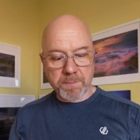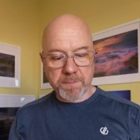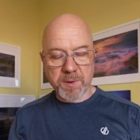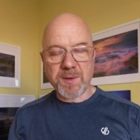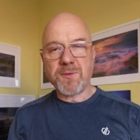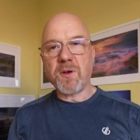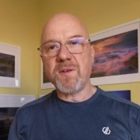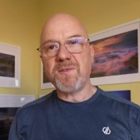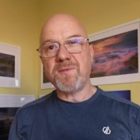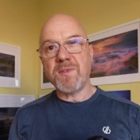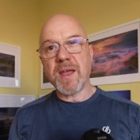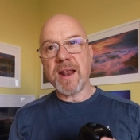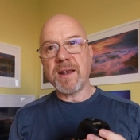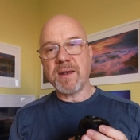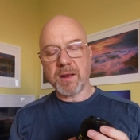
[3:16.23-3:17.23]
But if I
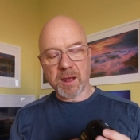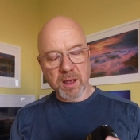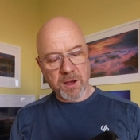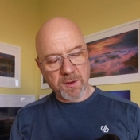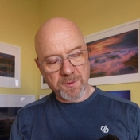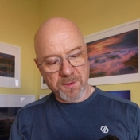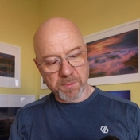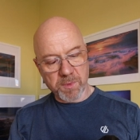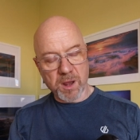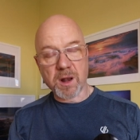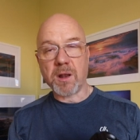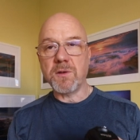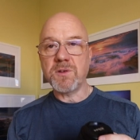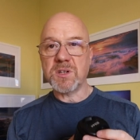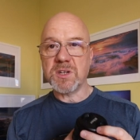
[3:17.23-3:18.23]
then go from the
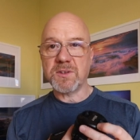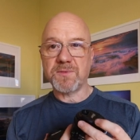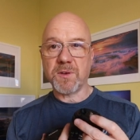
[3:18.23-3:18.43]
closest